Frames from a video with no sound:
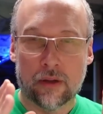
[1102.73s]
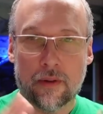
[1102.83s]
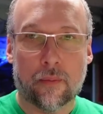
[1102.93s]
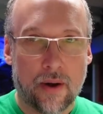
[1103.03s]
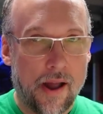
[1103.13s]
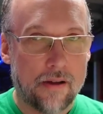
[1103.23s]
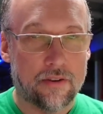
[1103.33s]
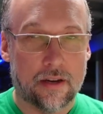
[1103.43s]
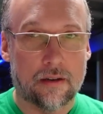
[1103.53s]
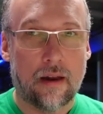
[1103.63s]
that we're
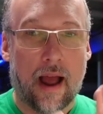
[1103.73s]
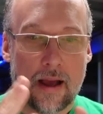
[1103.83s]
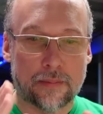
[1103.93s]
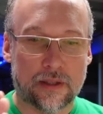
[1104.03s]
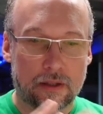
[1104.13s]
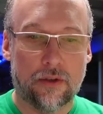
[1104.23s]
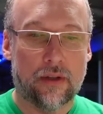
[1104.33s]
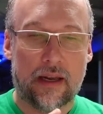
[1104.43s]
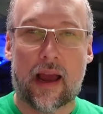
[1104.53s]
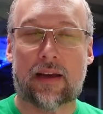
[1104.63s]
having
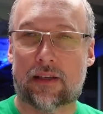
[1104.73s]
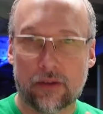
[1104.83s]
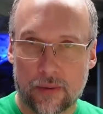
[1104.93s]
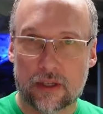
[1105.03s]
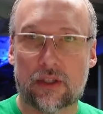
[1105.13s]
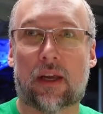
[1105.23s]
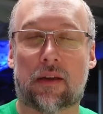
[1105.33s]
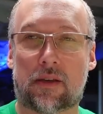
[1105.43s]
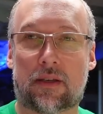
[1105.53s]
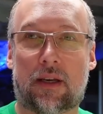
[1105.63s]
absolutely has to
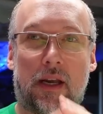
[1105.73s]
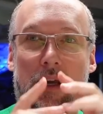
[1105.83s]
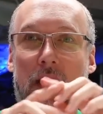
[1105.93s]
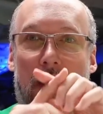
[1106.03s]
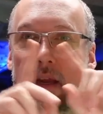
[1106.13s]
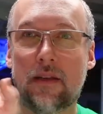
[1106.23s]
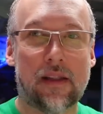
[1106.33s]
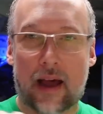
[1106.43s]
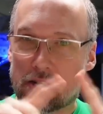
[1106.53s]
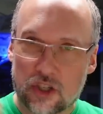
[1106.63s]
exist in
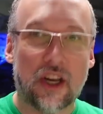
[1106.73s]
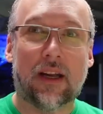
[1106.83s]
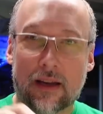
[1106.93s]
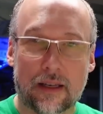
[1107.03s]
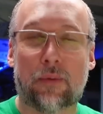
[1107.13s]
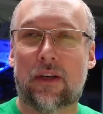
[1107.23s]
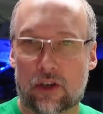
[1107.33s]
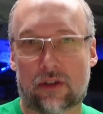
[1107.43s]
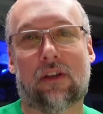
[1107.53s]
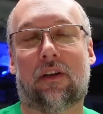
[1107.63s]
that chain that we
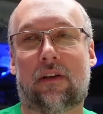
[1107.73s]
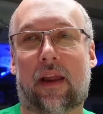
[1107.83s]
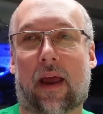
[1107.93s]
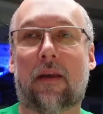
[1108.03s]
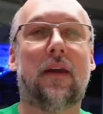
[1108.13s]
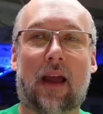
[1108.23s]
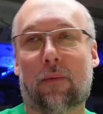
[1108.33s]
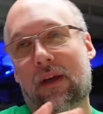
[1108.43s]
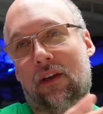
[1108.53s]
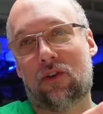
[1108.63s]
just looked at. And we
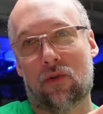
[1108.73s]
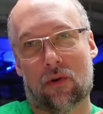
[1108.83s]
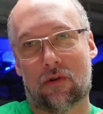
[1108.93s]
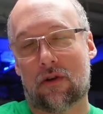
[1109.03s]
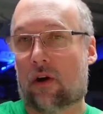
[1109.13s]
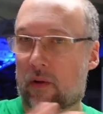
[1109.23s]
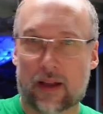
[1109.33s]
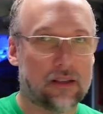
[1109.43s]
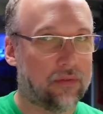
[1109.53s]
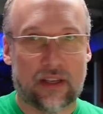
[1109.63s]
can ignore all that
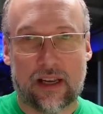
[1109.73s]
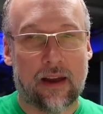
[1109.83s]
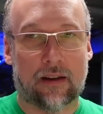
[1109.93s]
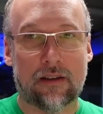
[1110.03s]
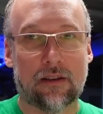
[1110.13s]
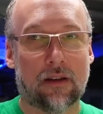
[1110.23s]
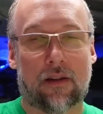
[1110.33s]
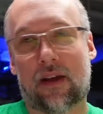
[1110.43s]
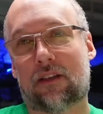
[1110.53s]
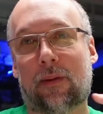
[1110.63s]
stuff at the end, and
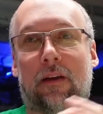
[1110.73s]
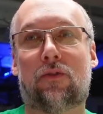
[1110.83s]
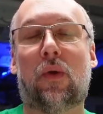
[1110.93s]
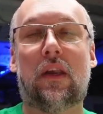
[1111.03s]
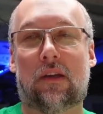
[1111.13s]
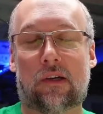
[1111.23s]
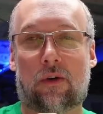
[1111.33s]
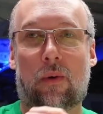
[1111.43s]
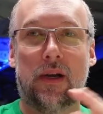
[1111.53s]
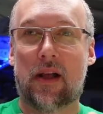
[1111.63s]
that's because we
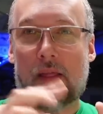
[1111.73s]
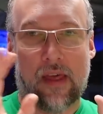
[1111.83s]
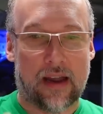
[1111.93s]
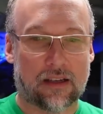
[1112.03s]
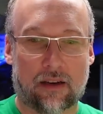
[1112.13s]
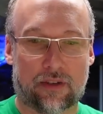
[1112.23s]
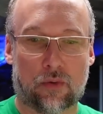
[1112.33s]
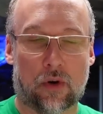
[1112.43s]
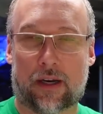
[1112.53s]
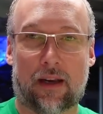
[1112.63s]
know that stuff is
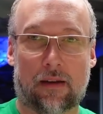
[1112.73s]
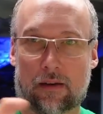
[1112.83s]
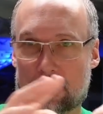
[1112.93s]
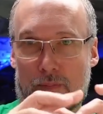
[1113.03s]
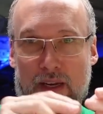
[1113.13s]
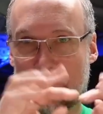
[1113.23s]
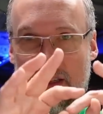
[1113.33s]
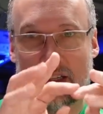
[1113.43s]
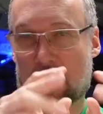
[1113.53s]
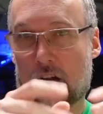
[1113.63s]
working because the
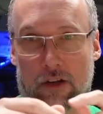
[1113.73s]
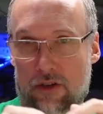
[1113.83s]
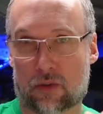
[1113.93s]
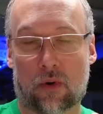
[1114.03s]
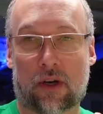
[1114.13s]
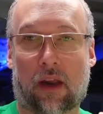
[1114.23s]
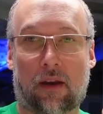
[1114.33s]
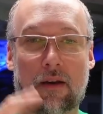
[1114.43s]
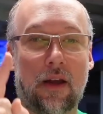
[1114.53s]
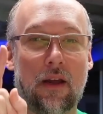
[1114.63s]
color is
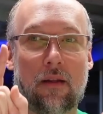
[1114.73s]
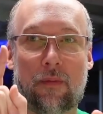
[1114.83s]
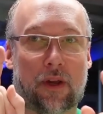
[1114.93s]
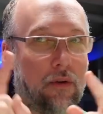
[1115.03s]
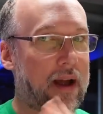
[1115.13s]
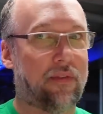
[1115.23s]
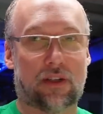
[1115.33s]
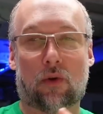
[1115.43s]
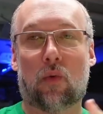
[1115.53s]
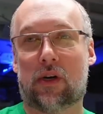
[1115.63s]
working, the graphics
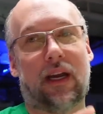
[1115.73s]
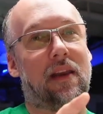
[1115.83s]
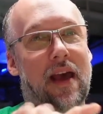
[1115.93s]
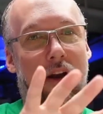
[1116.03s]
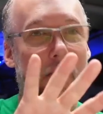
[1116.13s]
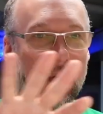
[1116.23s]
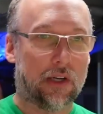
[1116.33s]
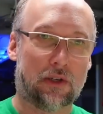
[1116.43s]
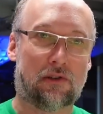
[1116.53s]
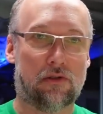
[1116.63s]
are working, that all
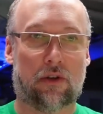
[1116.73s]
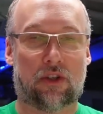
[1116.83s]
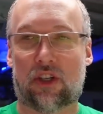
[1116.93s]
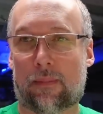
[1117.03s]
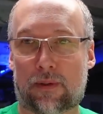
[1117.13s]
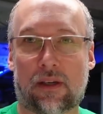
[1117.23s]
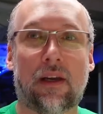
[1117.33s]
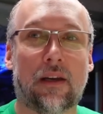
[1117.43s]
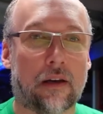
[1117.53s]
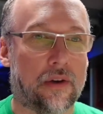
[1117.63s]
goes through those chips
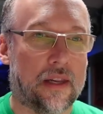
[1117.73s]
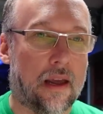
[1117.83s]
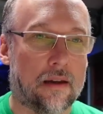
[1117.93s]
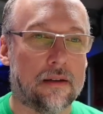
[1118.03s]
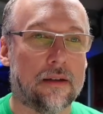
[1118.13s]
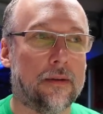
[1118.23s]
near the end.